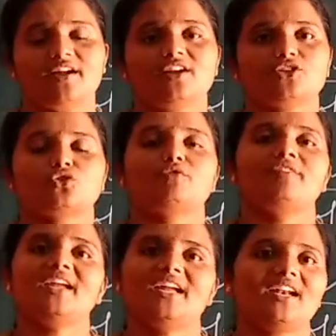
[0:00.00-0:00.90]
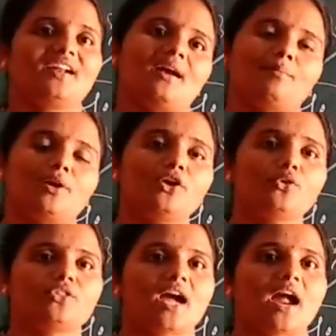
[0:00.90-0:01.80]
So we can
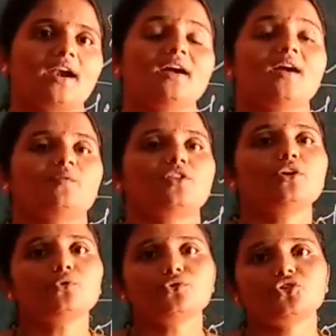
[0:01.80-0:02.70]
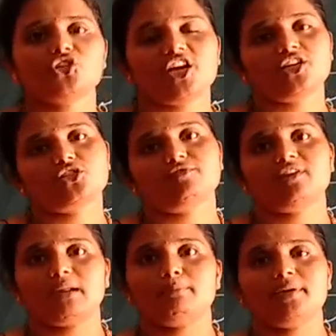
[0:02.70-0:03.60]
conclude that due to change of a
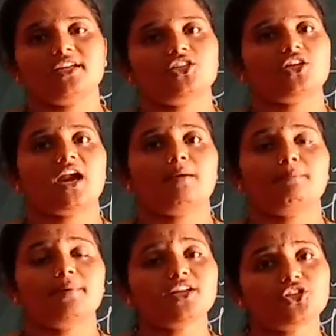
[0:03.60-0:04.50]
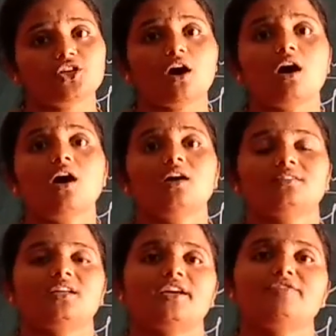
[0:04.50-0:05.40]
temperature and pressure,
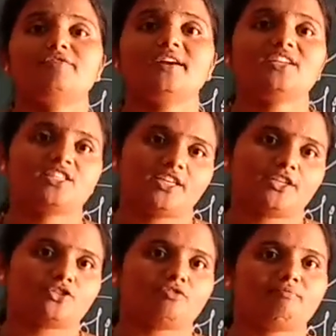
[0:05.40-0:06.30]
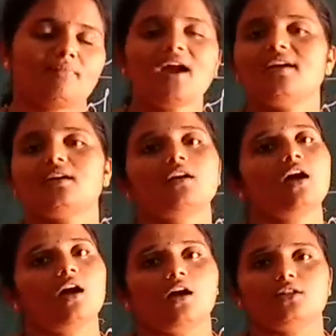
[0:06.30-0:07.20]
the different states of matter
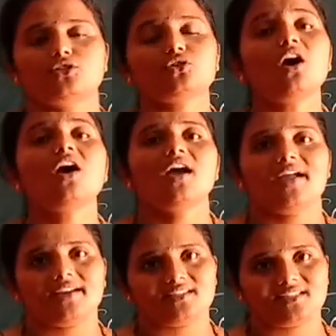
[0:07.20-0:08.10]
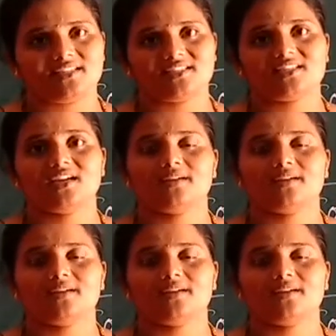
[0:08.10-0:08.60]
also exist.